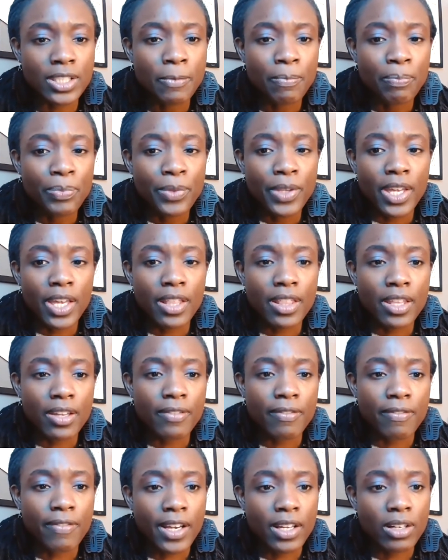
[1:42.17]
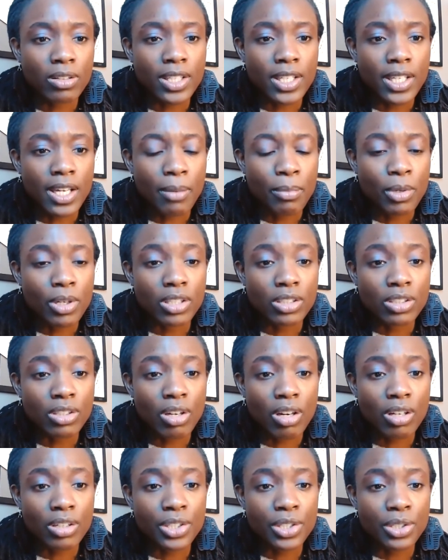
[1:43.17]
And then finally, I'm going to talk
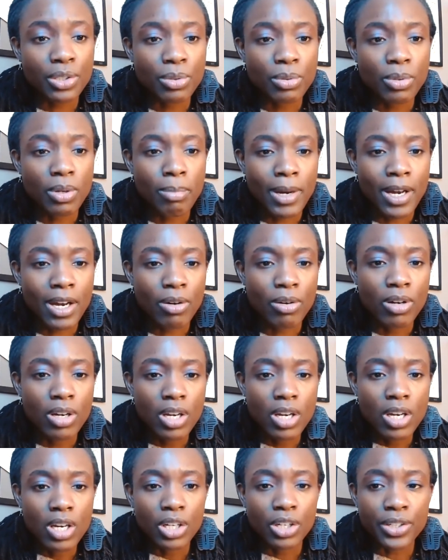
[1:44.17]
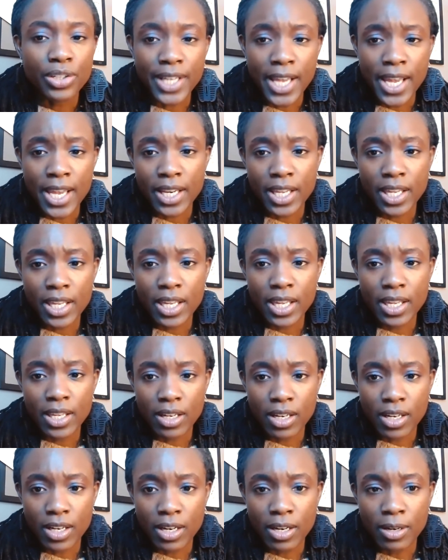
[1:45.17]
to you about creating
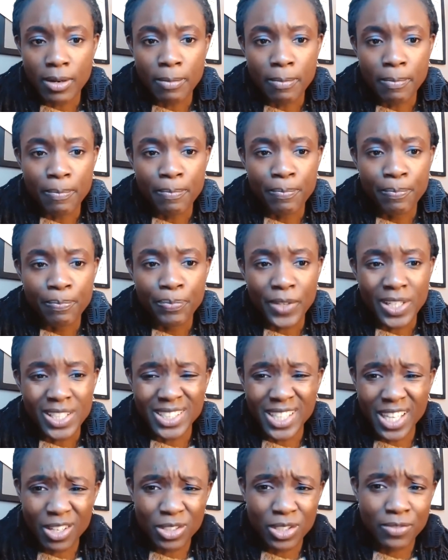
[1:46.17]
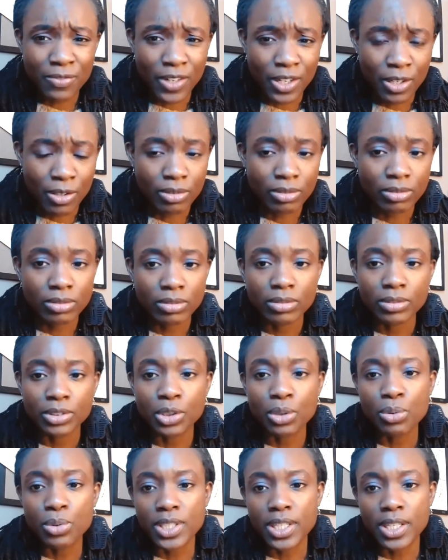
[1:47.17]
a sales funnel
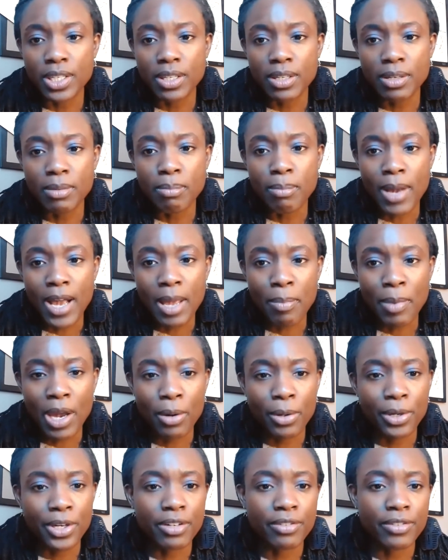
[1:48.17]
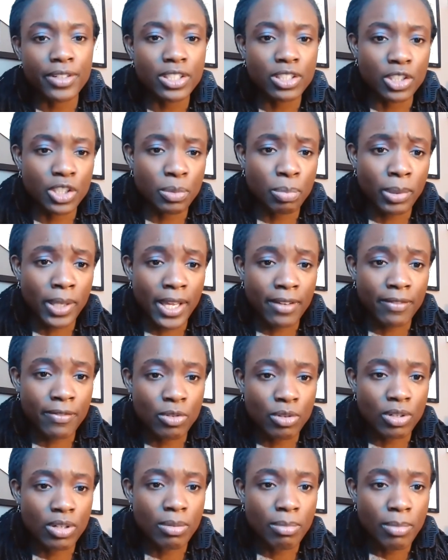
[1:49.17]
using my Power Your Research
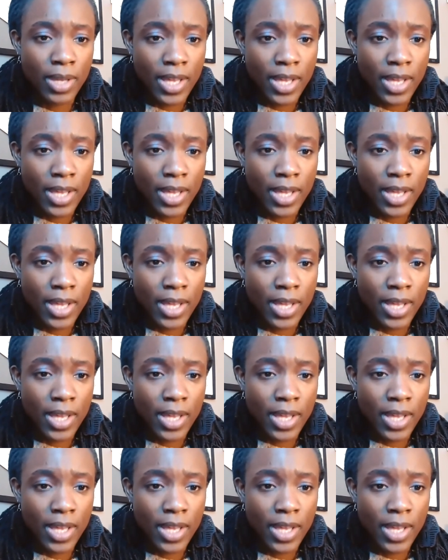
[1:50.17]
platform